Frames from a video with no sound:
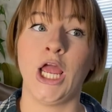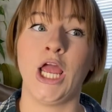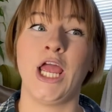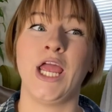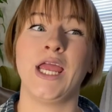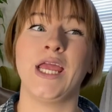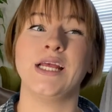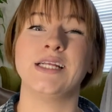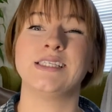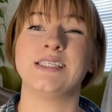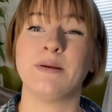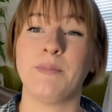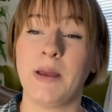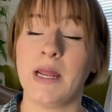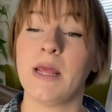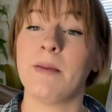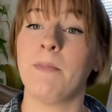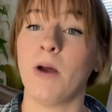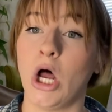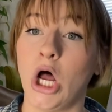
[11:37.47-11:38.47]
and
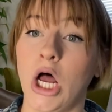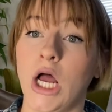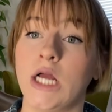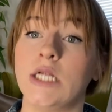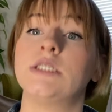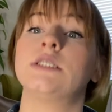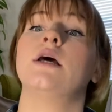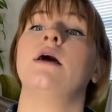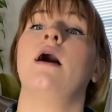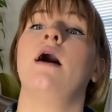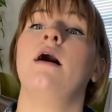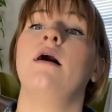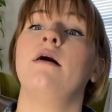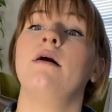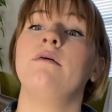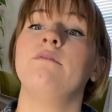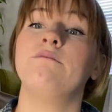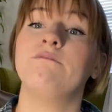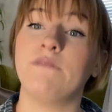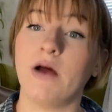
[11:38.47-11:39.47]
somebody bought
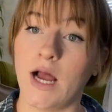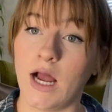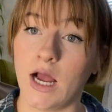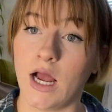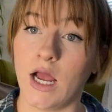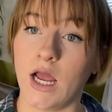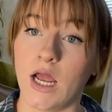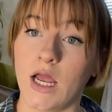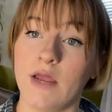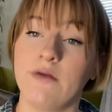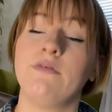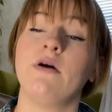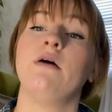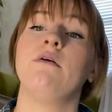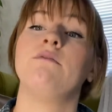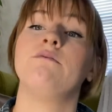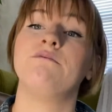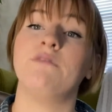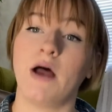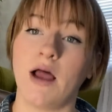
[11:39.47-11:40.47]
5
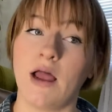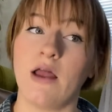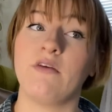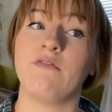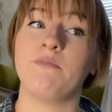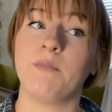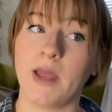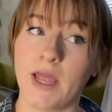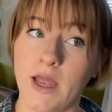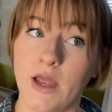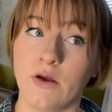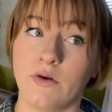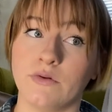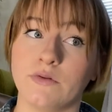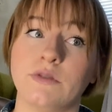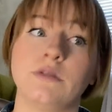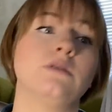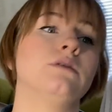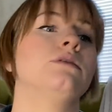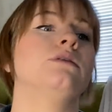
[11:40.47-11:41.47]

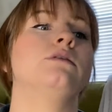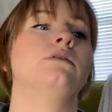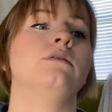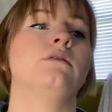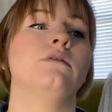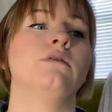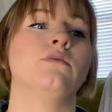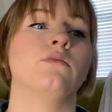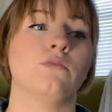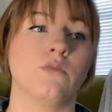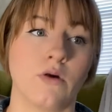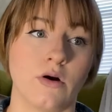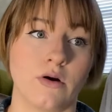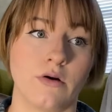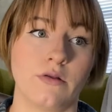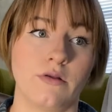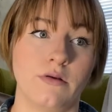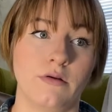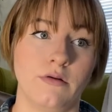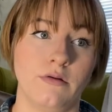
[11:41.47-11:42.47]
pounds
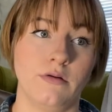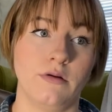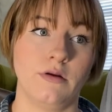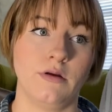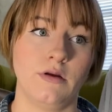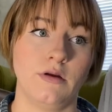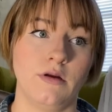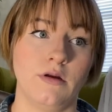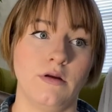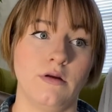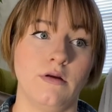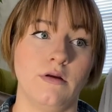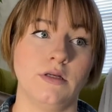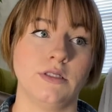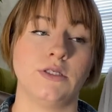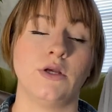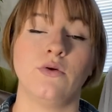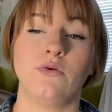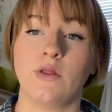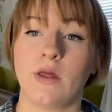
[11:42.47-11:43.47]
worth.
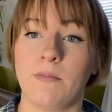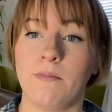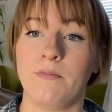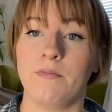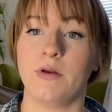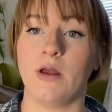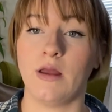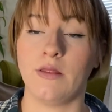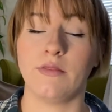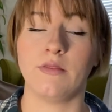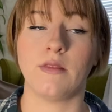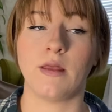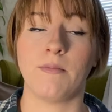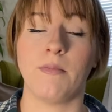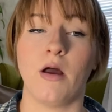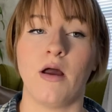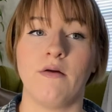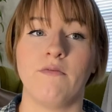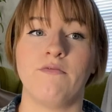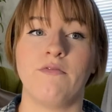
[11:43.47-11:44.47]
So they
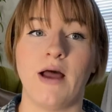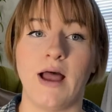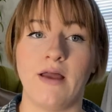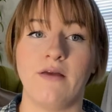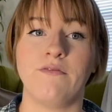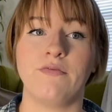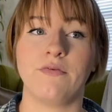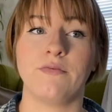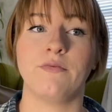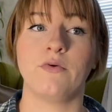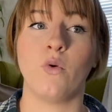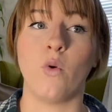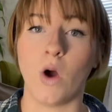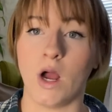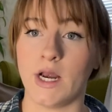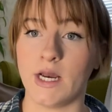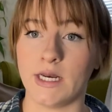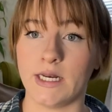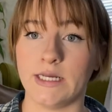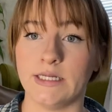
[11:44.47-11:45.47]
bought 5
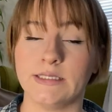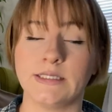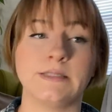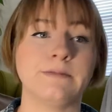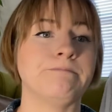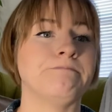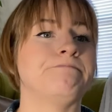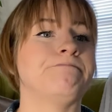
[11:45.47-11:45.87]
quantities.